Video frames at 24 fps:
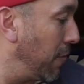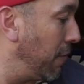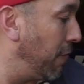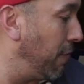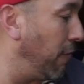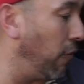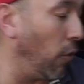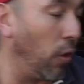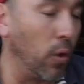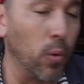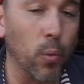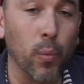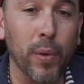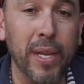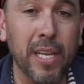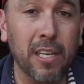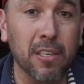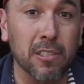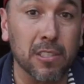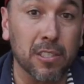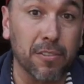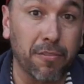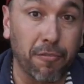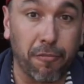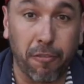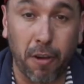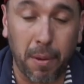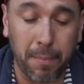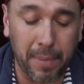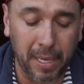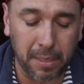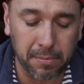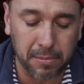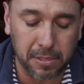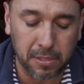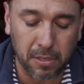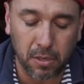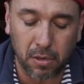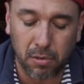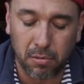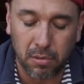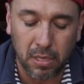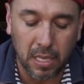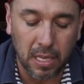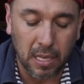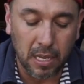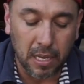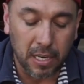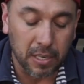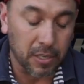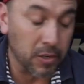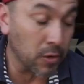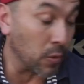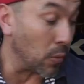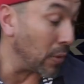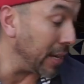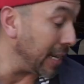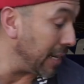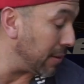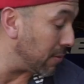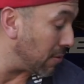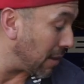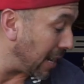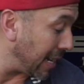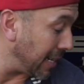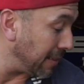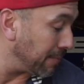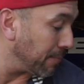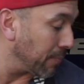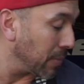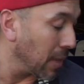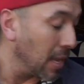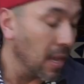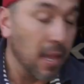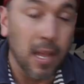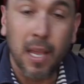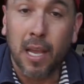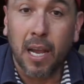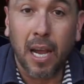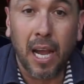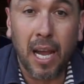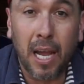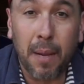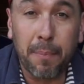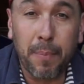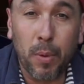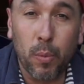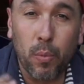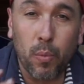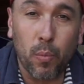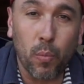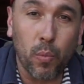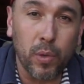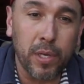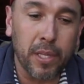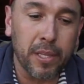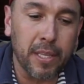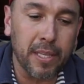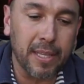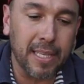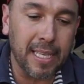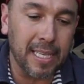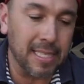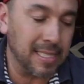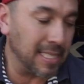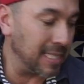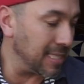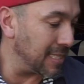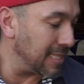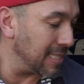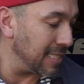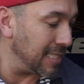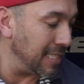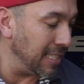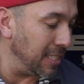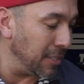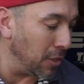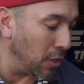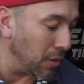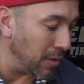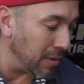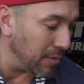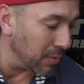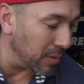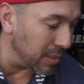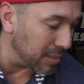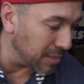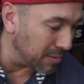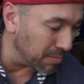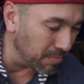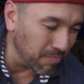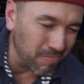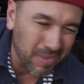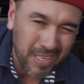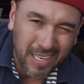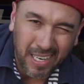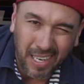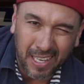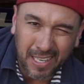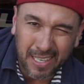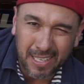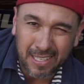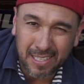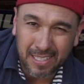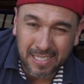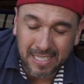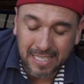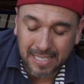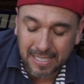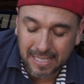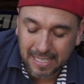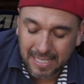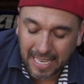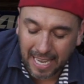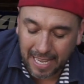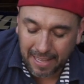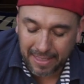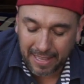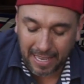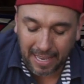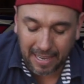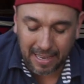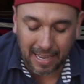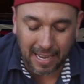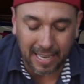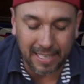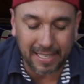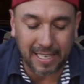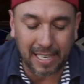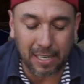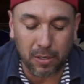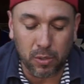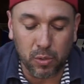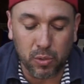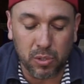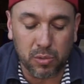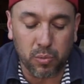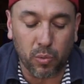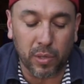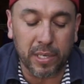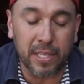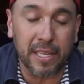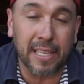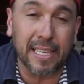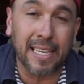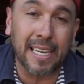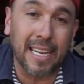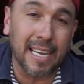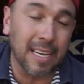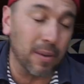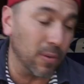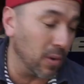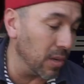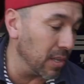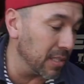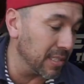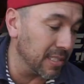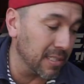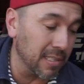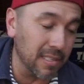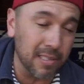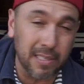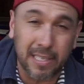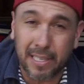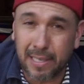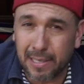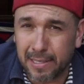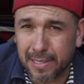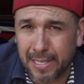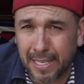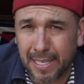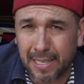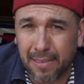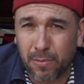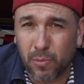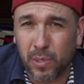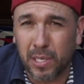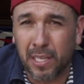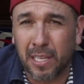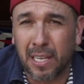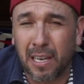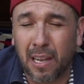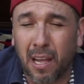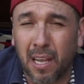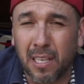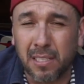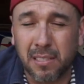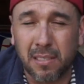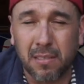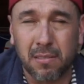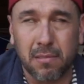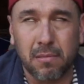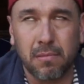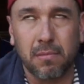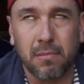4 wheels from him. So great, right? But one of the things is, you know, it was kind of sad that I did lose one of the lost.